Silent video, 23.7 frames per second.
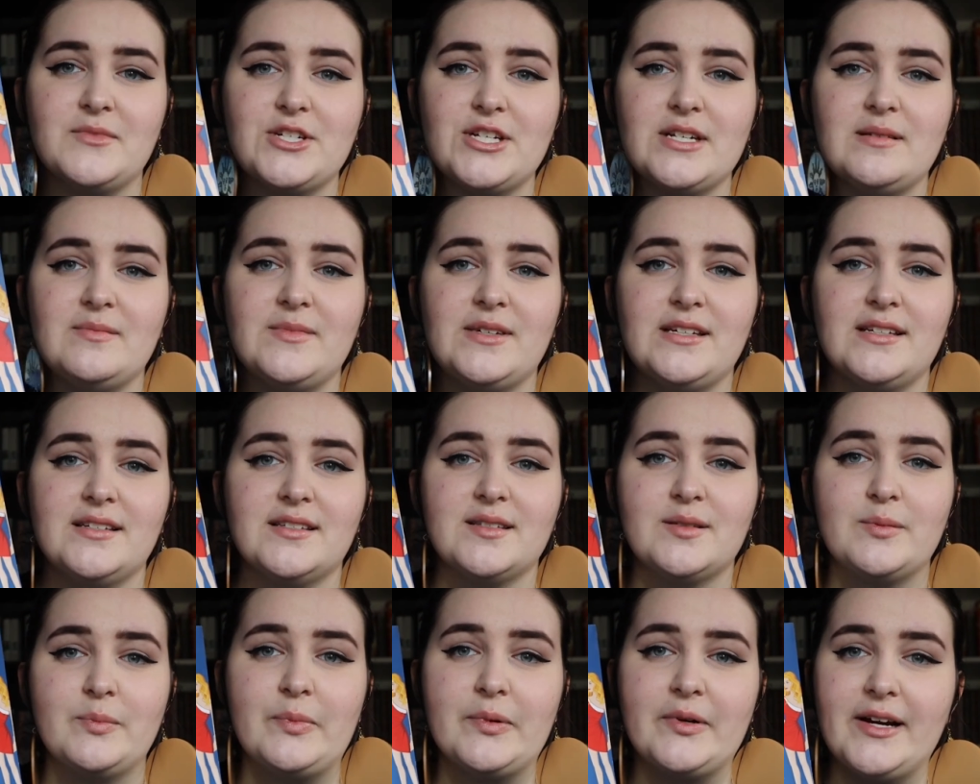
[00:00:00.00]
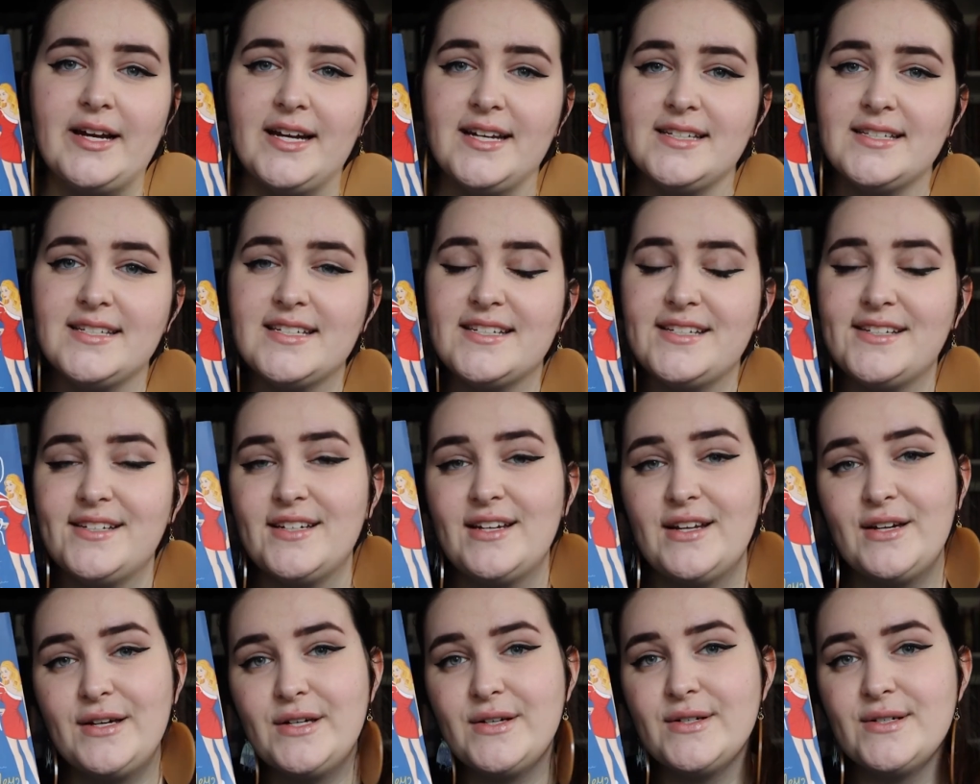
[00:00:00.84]
She meets Brandon,
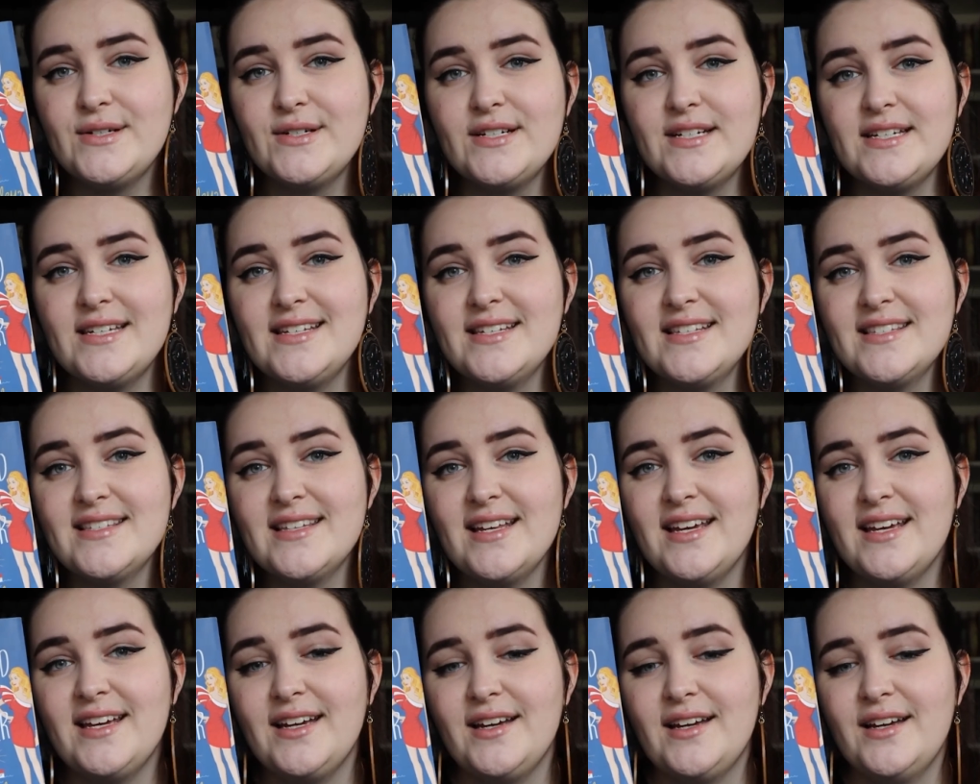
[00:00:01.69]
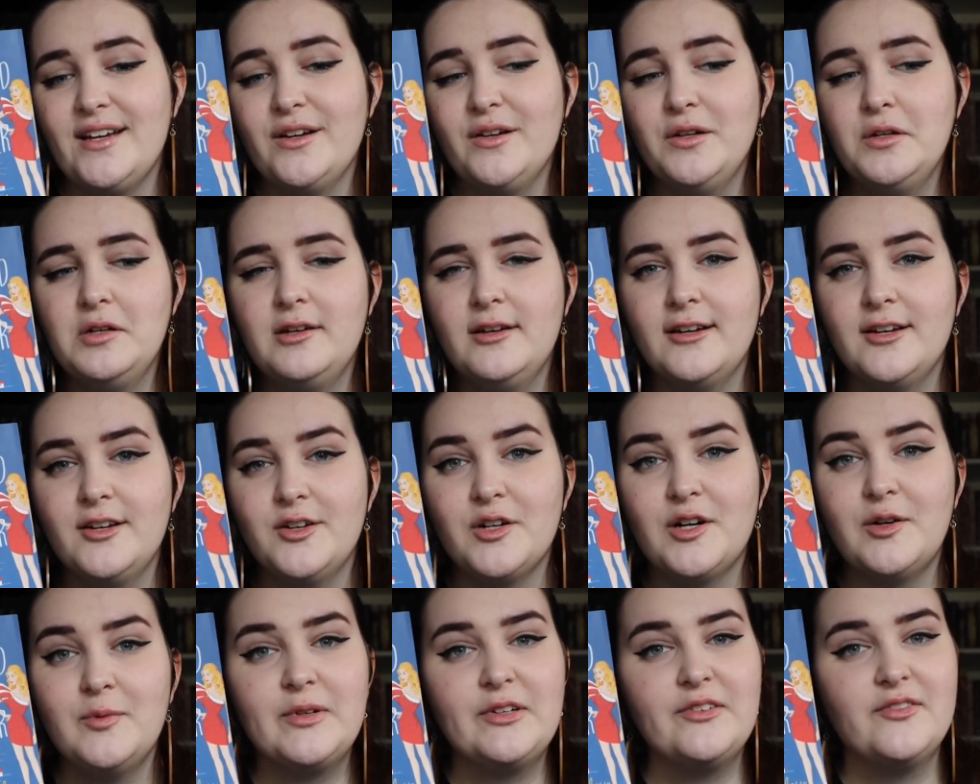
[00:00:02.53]
who is a
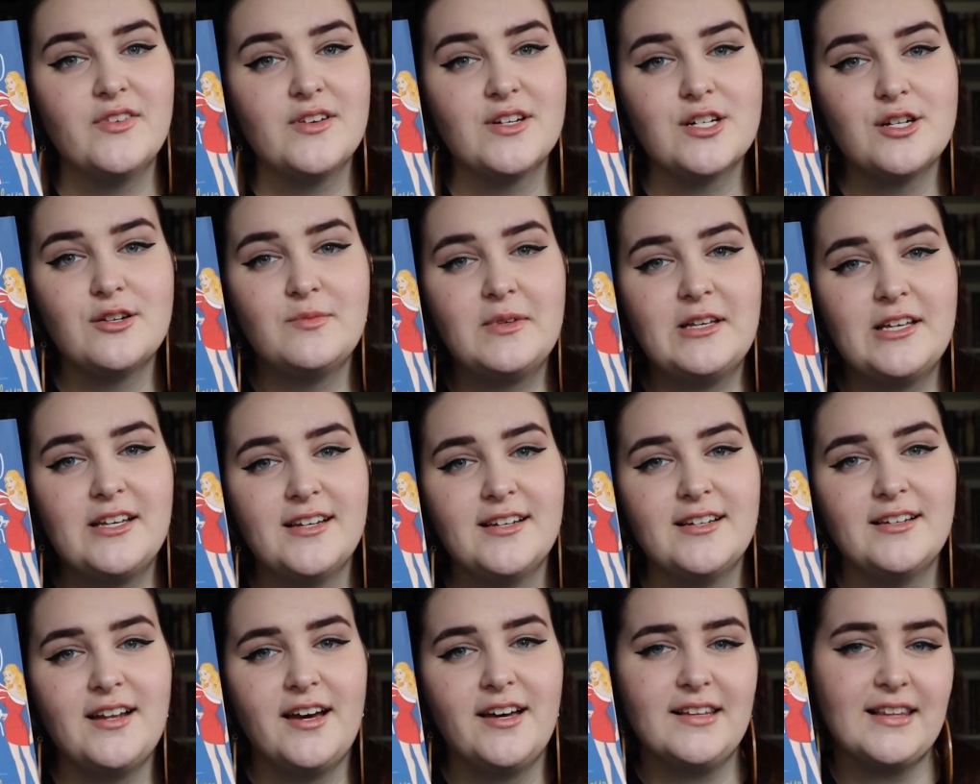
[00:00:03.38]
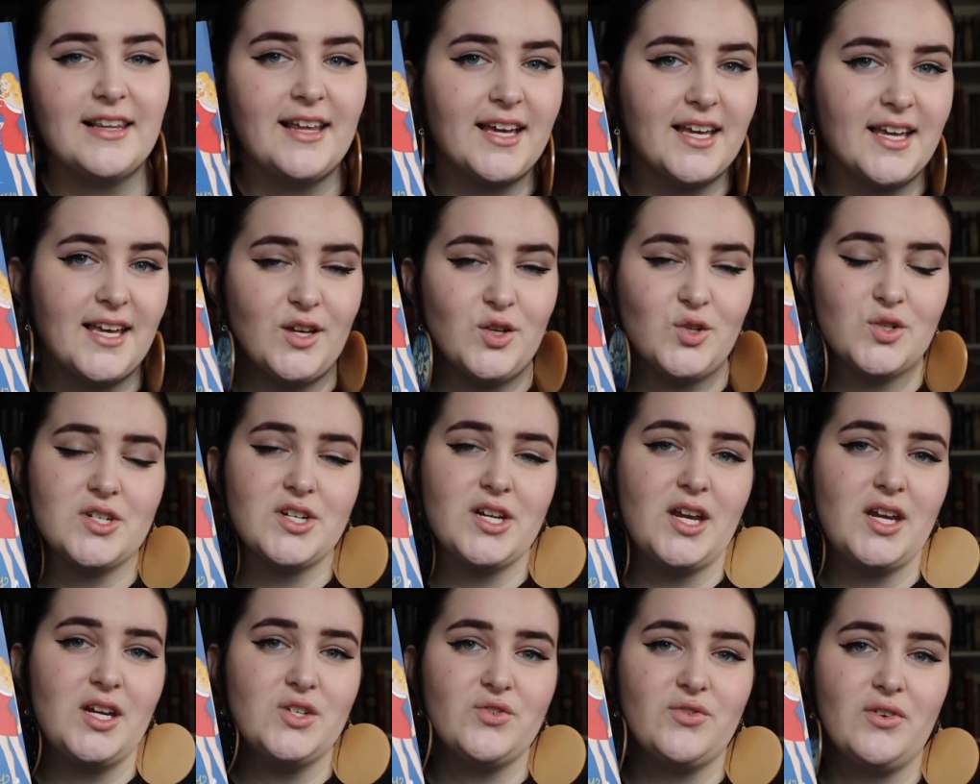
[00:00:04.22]
grumpy fisherman, not liking
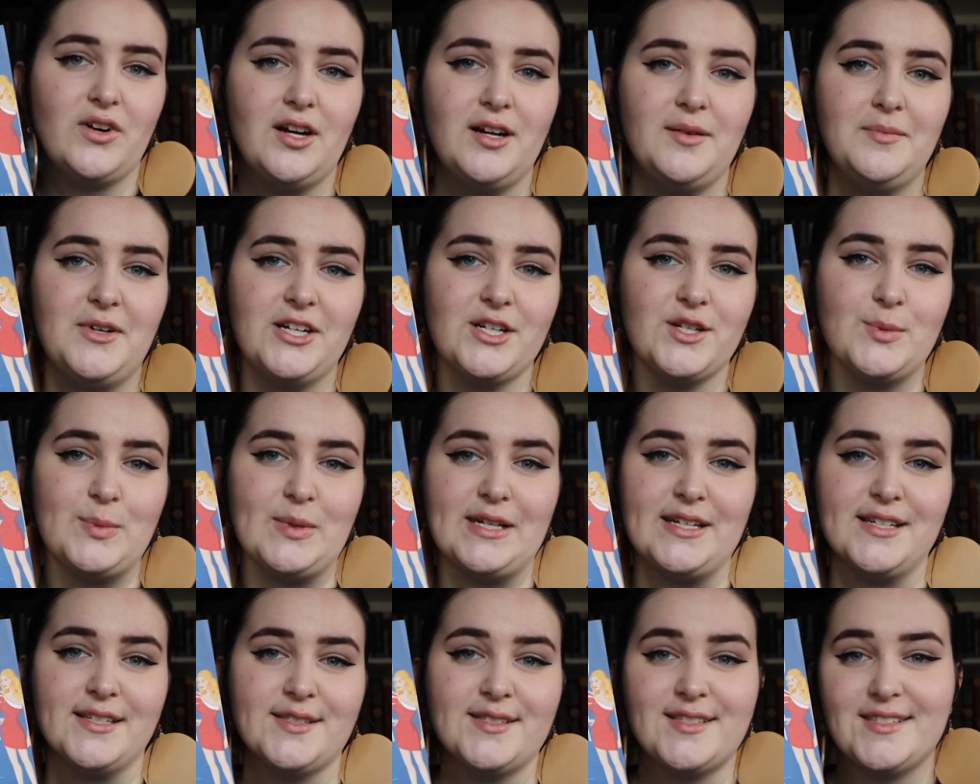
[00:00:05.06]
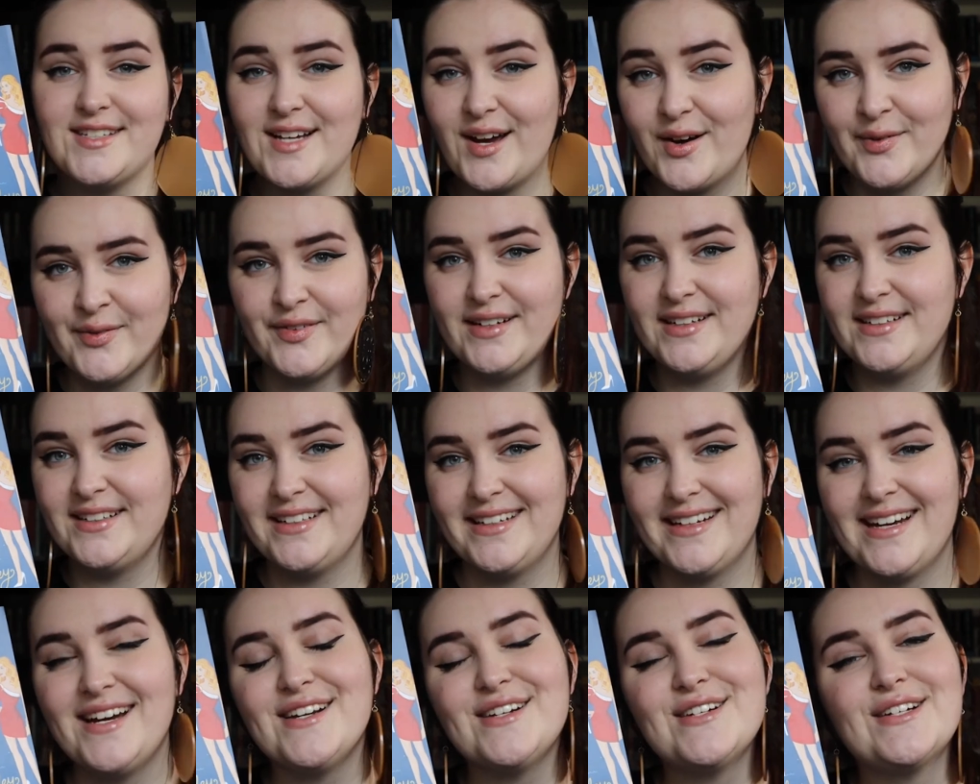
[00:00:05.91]
change very much, but he's
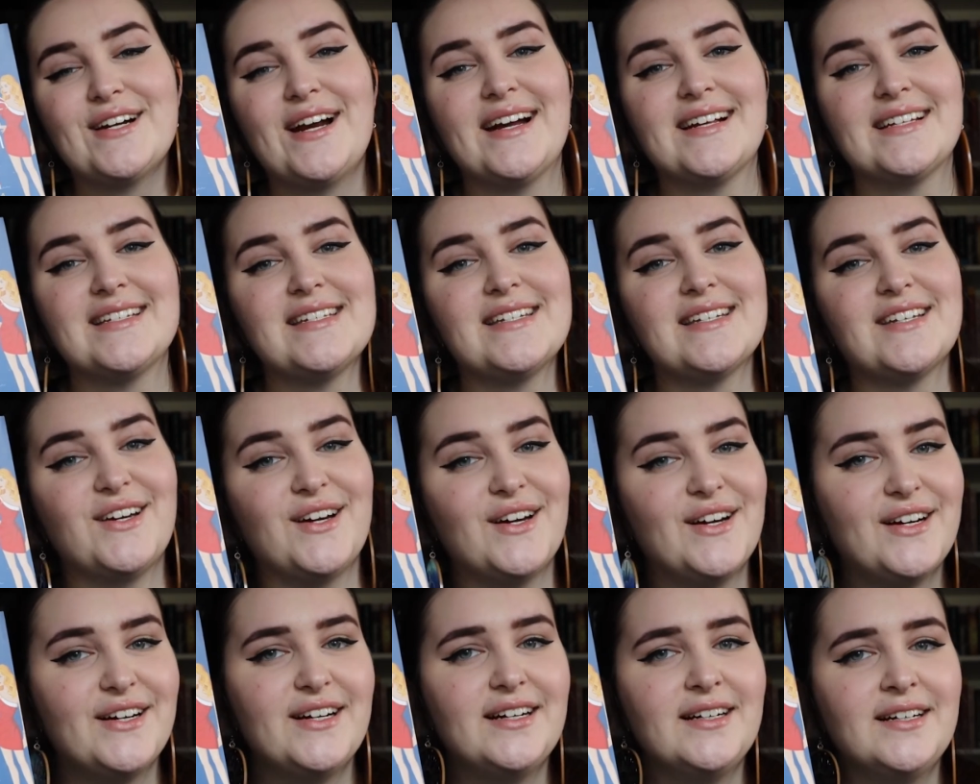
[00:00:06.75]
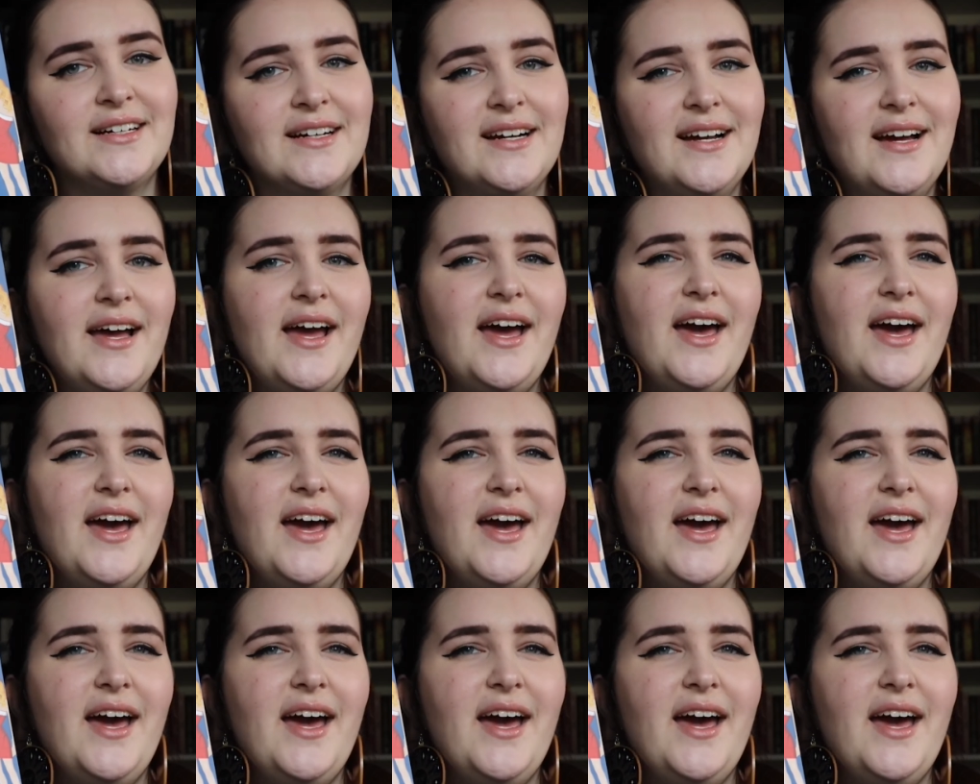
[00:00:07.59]
definitely attracted to her.